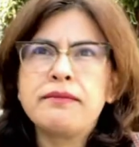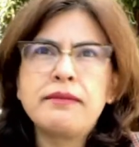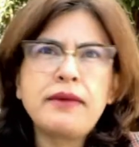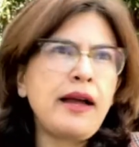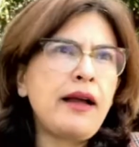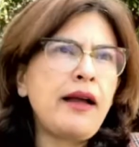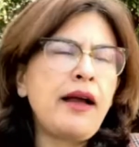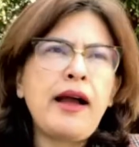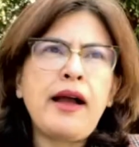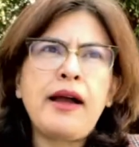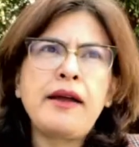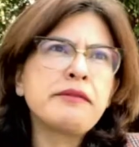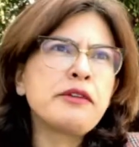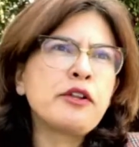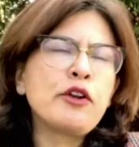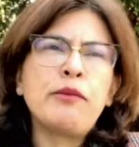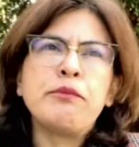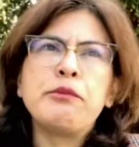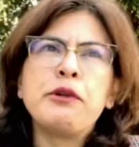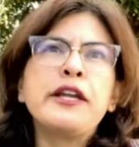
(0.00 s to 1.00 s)

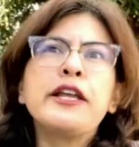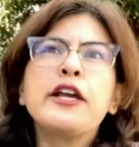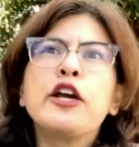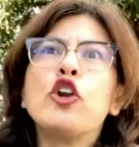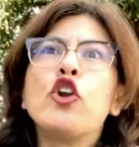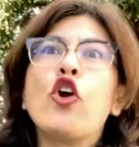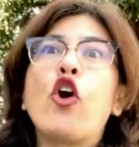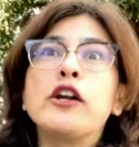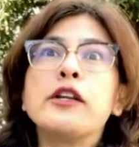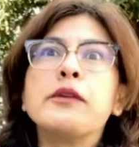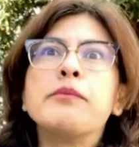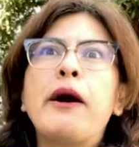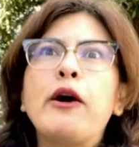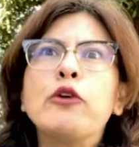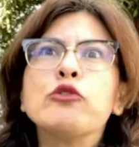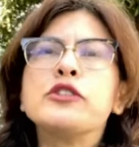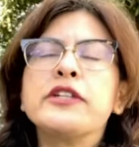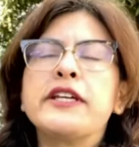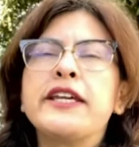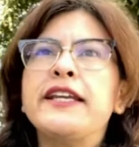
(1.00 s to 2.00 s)
I'm learning a lot
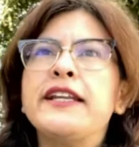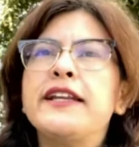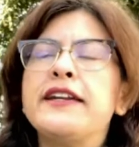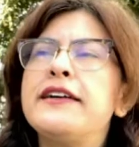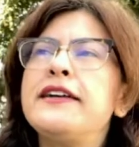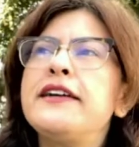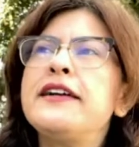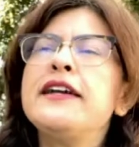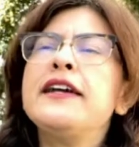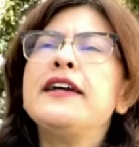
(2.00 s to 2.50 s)
about tequila.